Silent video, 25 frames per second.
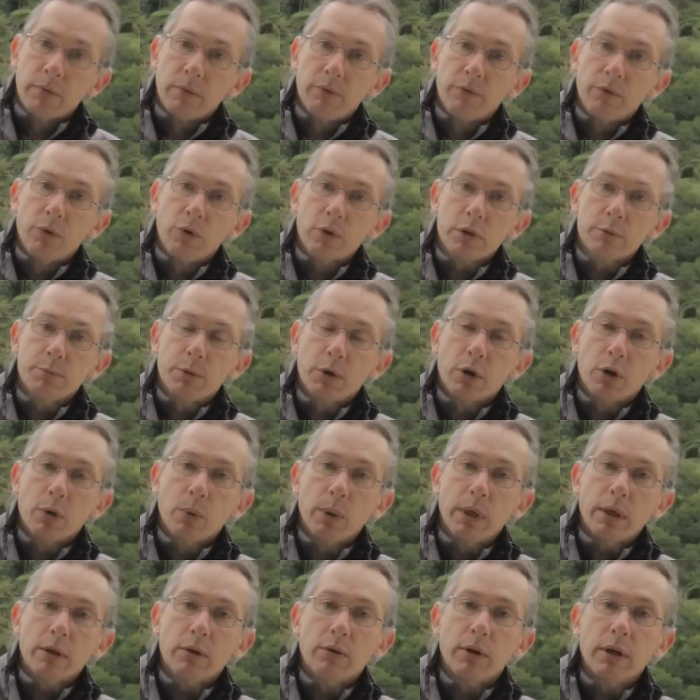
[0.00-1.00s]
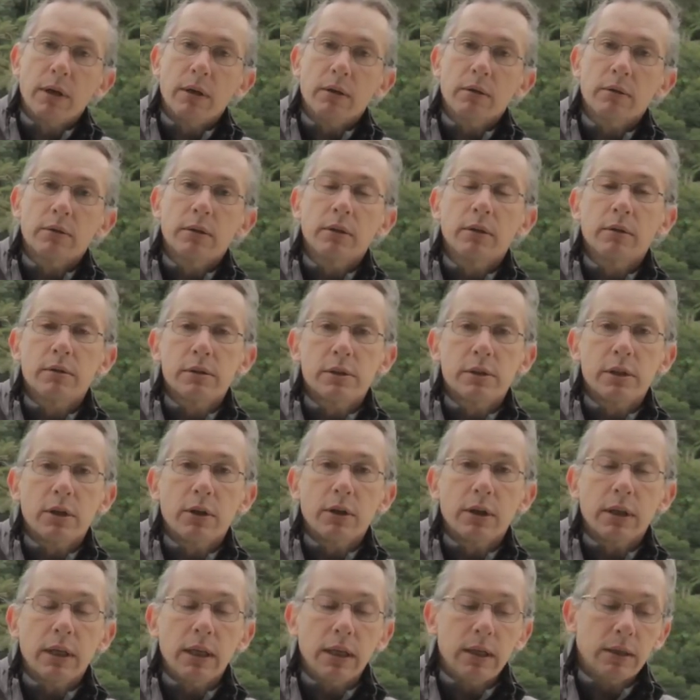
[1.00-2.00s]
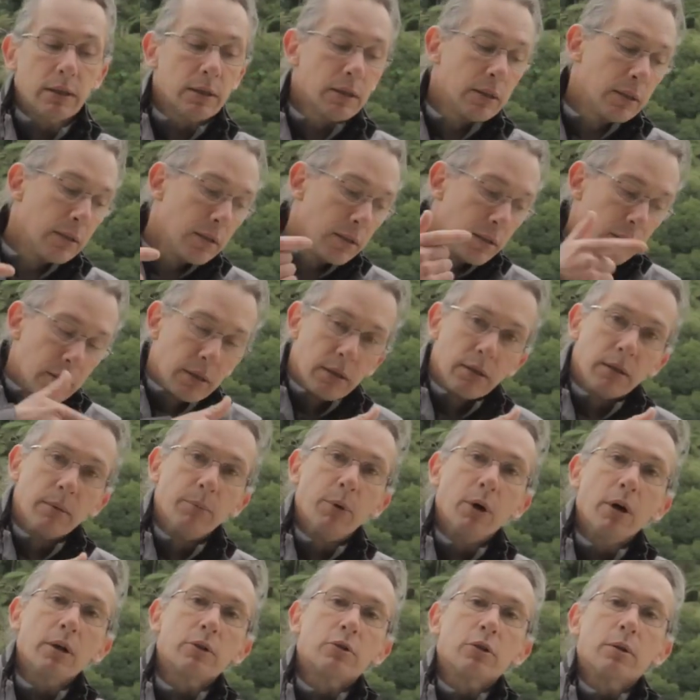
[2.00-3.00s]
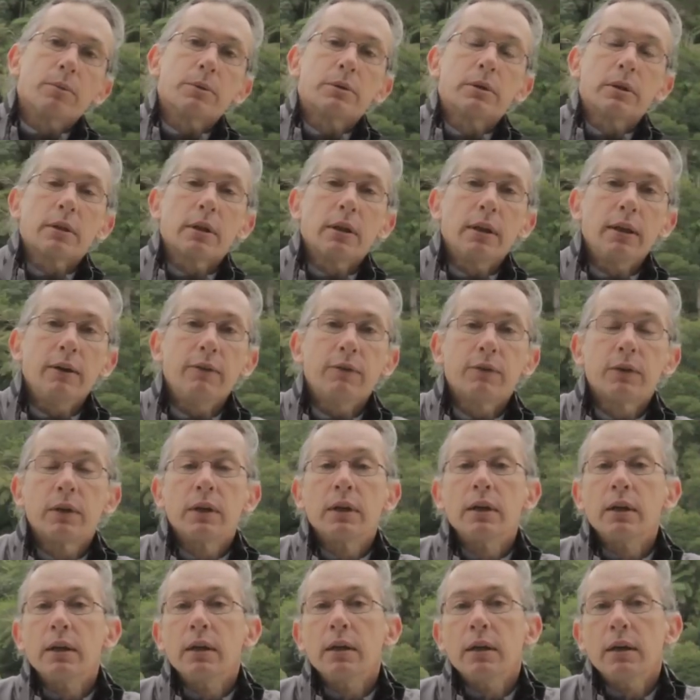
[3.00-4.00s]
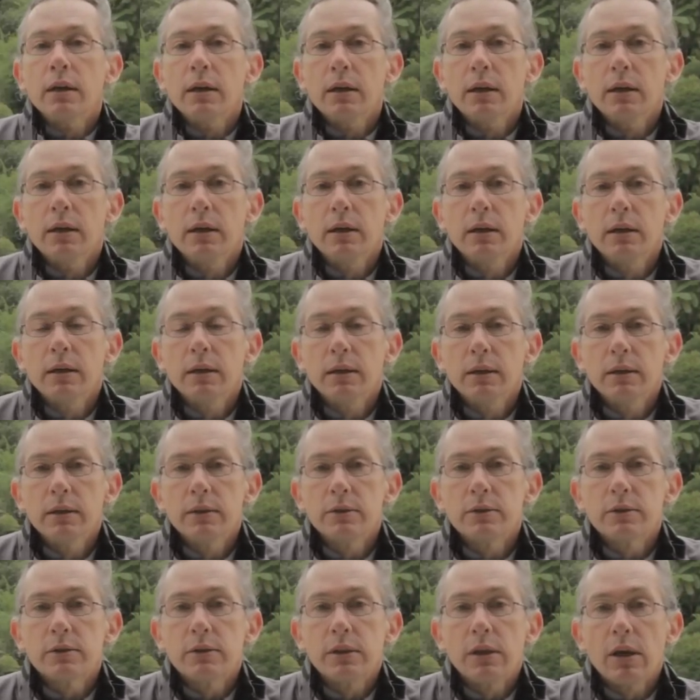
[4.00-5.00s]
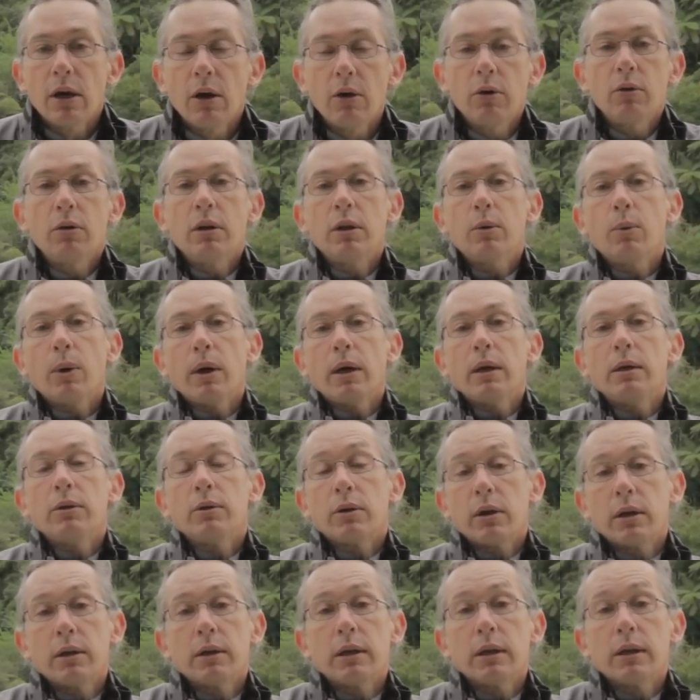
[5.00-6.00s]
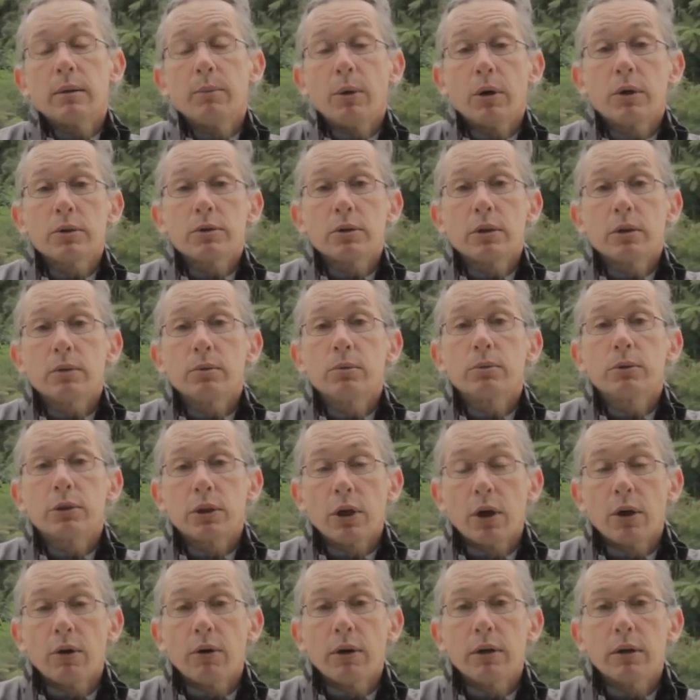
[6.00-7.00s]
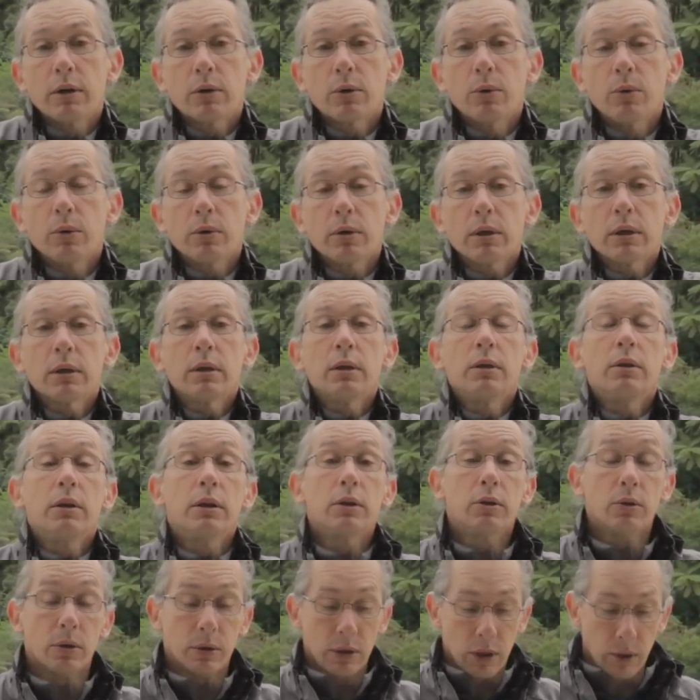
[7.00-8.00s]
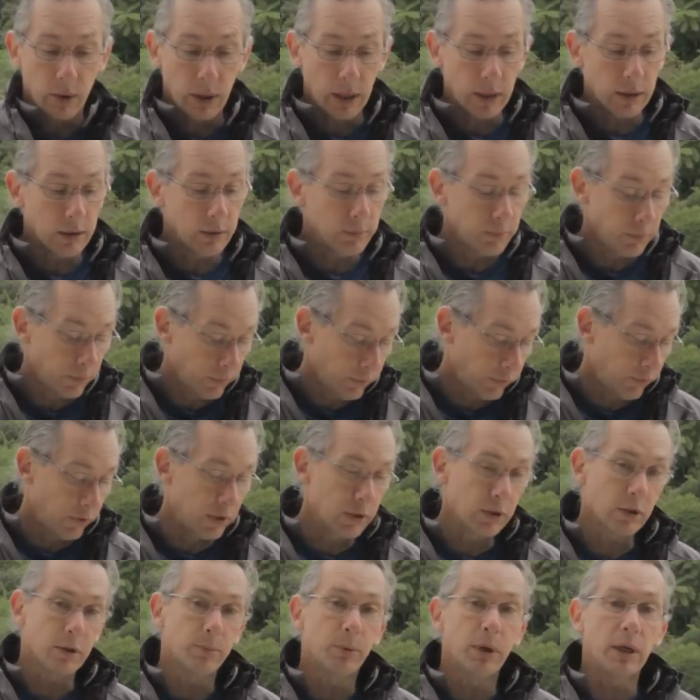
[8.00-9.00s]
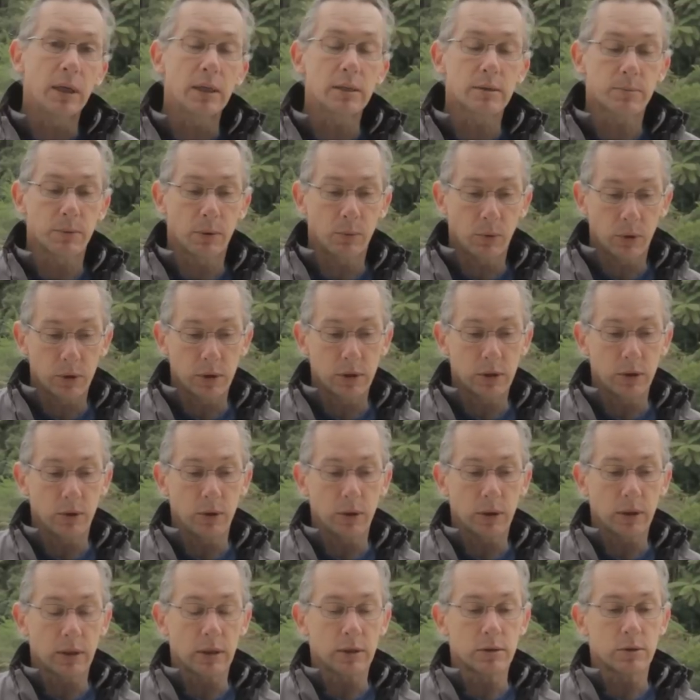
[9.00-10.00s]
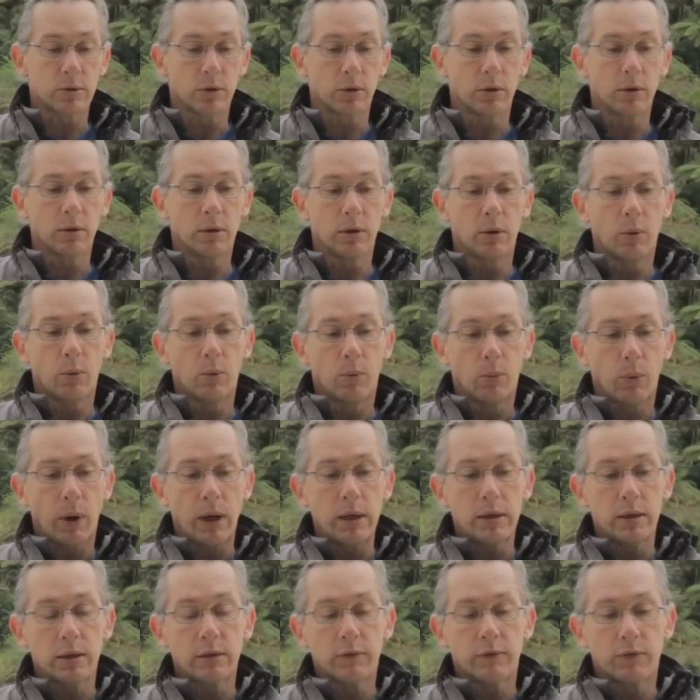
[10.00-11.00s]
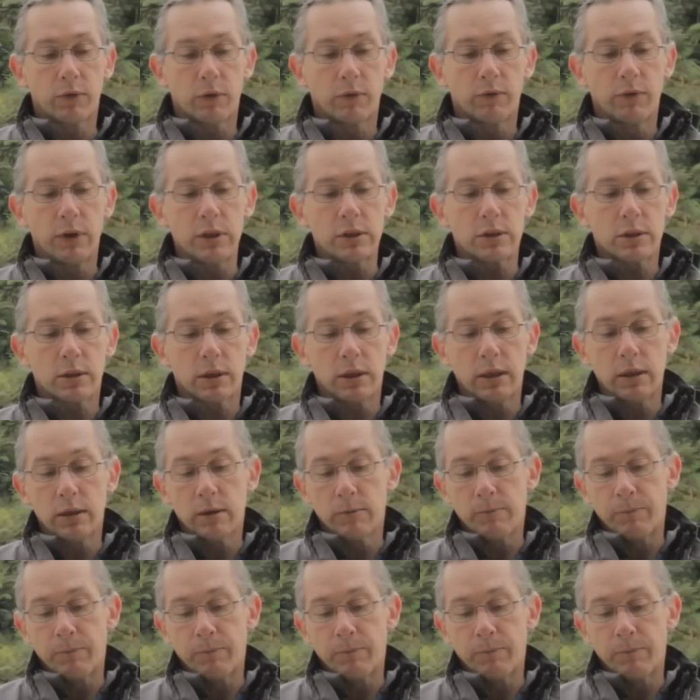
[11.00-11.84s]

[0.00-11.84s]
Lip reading: forks pirouette around the steering head, the bike drops to the left. It is the only way you're going to get a motorcycle to go around a corner. You can do it no-handed, feet on the pegs, but what you're doing is you're waiting for eventually